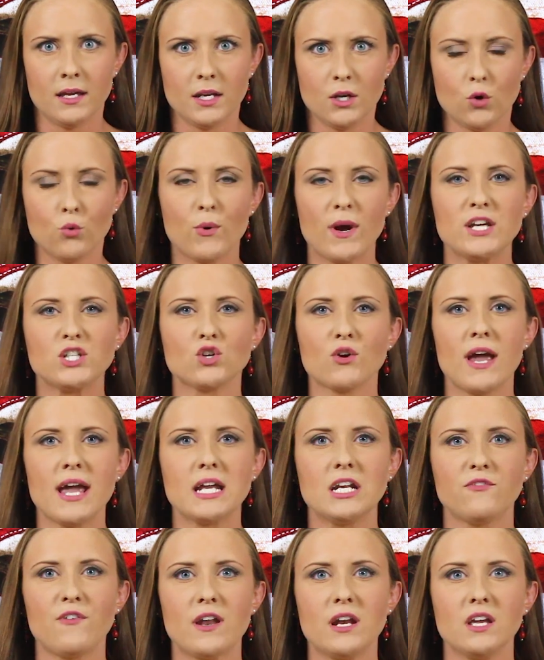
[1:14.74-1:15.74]
Now raise your
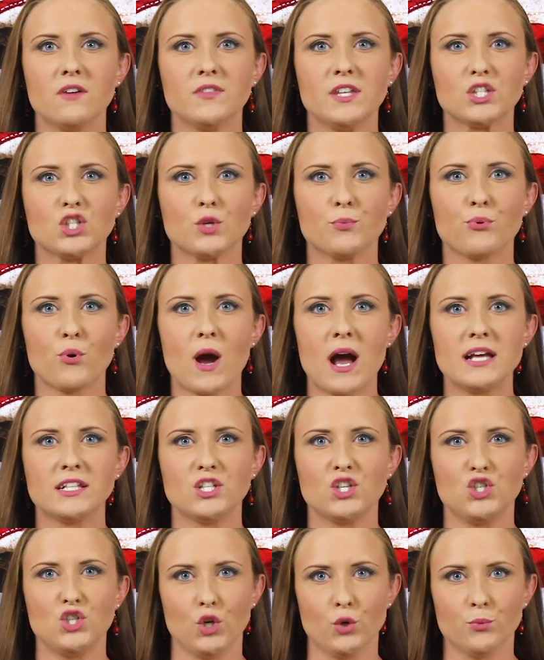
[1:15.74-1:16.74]
hand if any of this
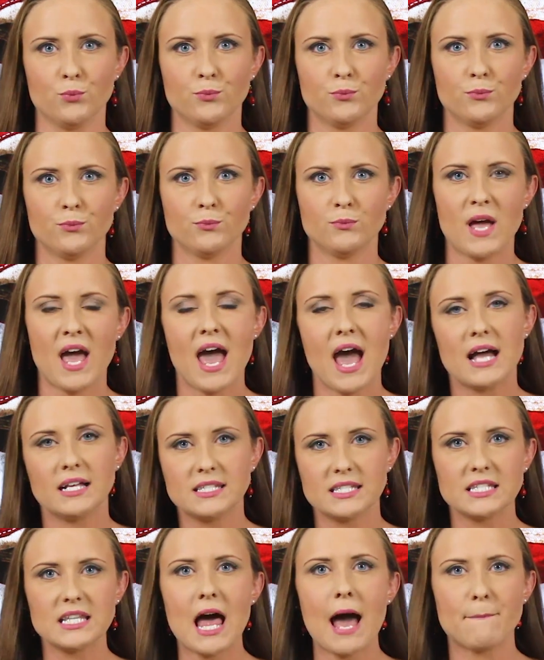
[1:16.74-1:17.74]
surprises you,
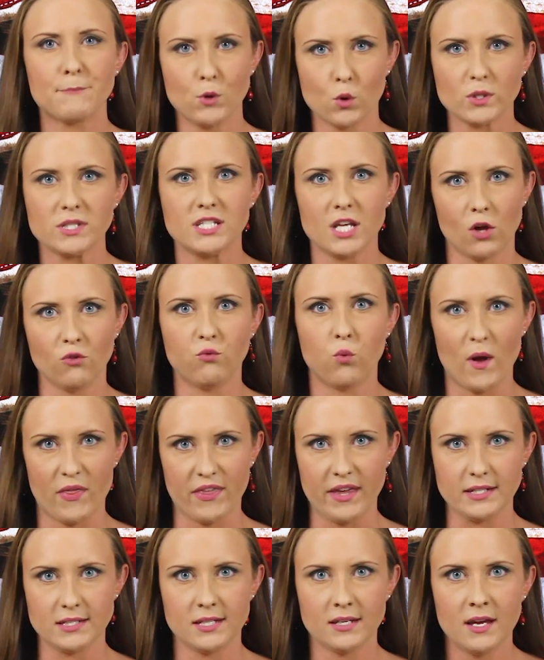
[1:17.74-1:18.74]
and slap yourself
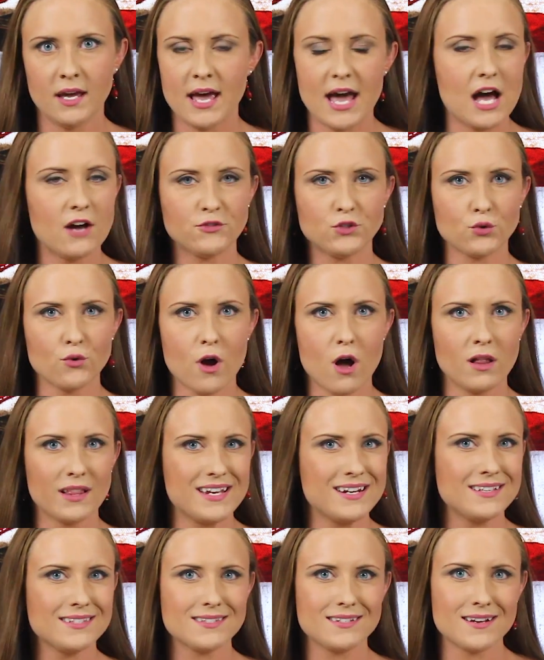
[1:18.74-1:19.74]
with it. After all,
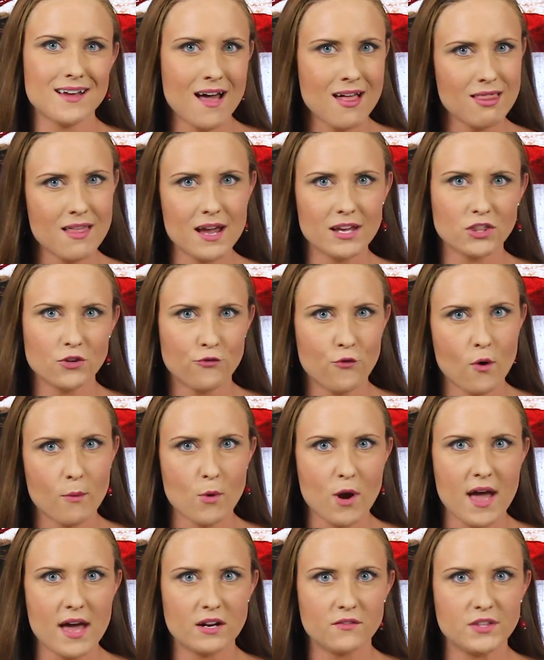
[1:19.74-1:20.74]
it is not like the
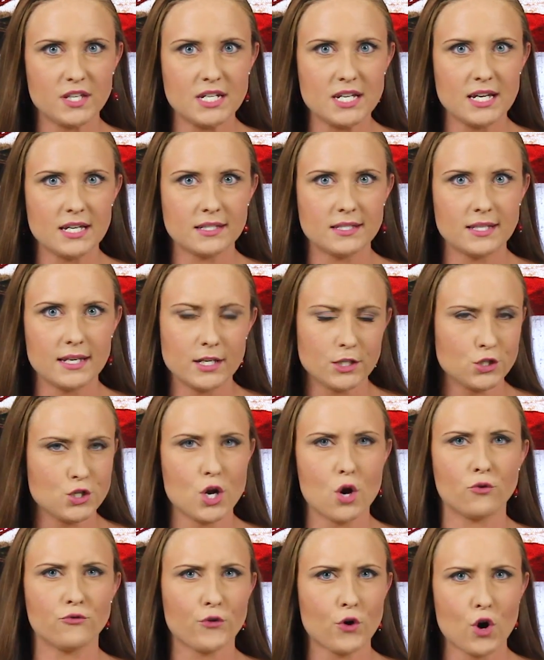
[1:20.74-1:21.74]
former head of the DNC is
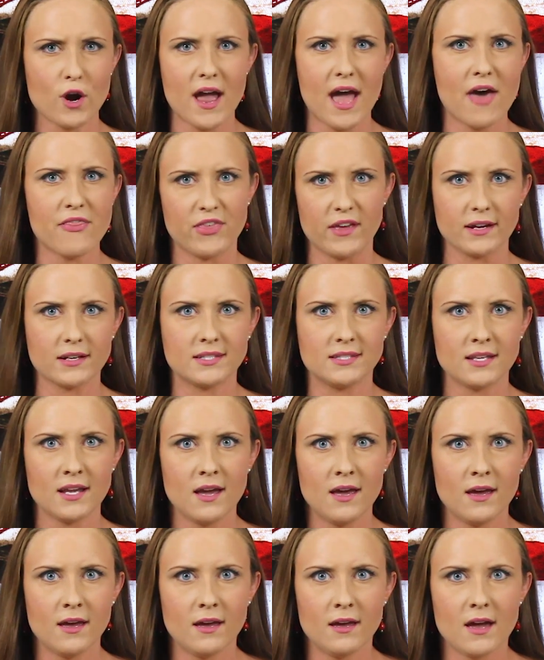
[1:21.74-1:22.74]
known for her ethics,
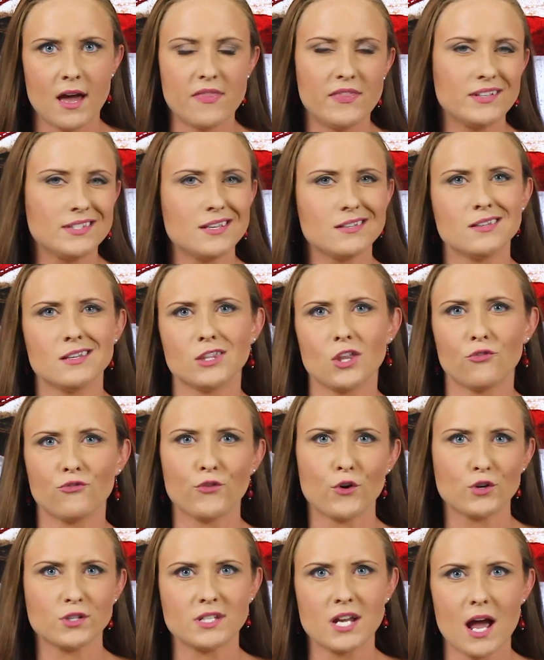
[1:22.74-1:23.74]
and this isn't the
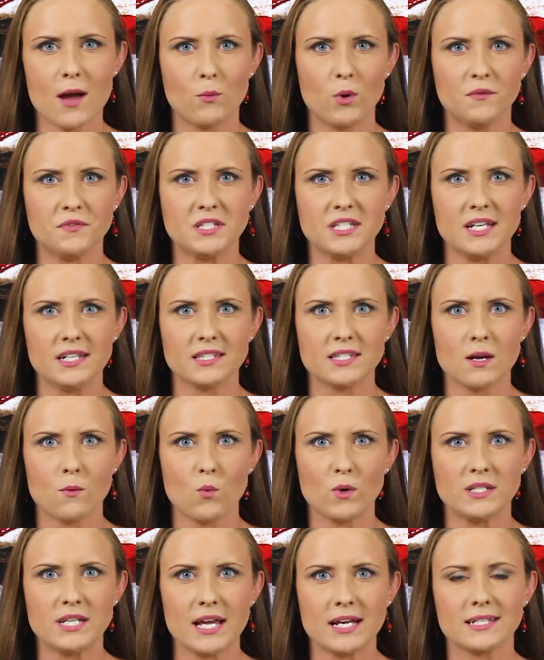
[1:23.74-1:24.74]
first time we've seen
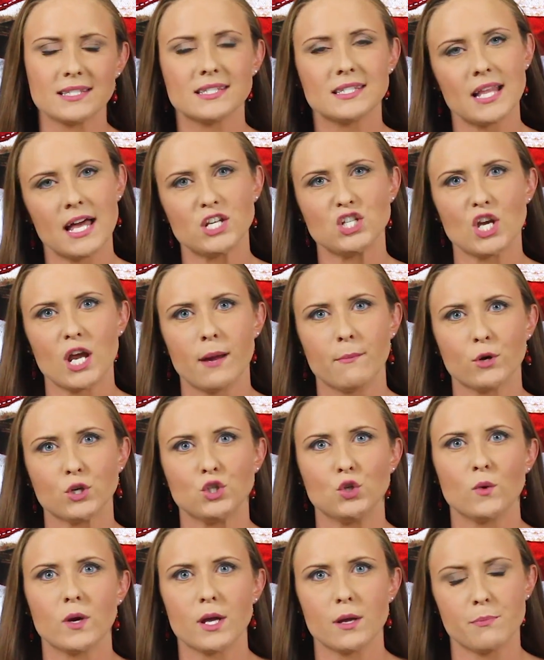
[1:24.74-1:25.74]
someone take a sledgehammer
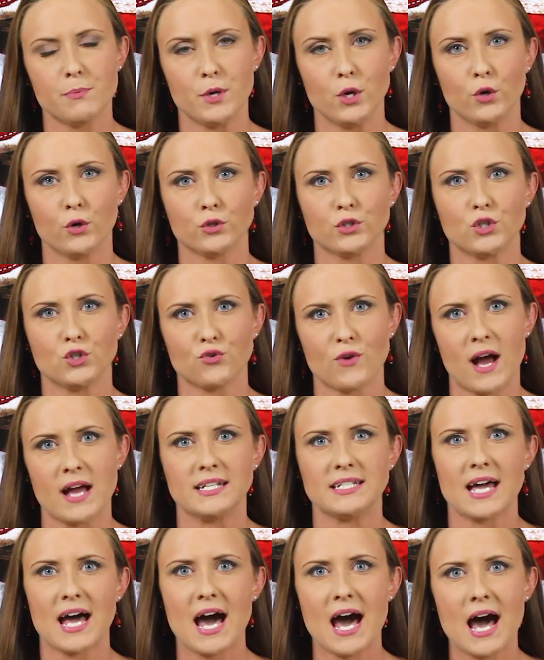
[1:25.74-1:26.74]
to a computer to try
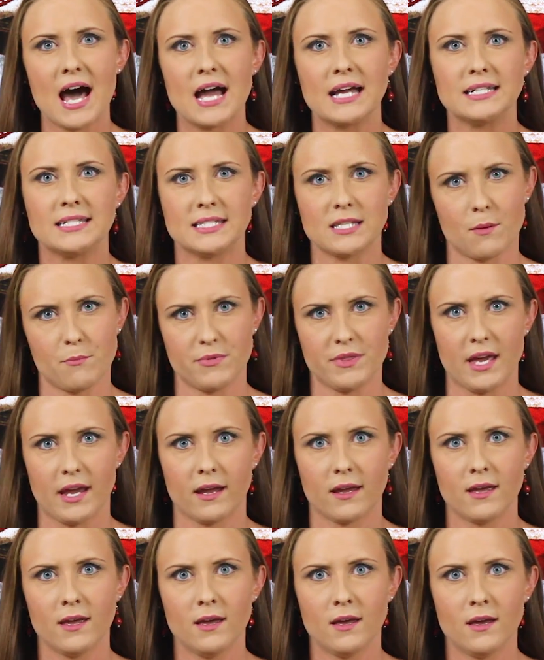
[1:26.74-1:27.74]
to hide something.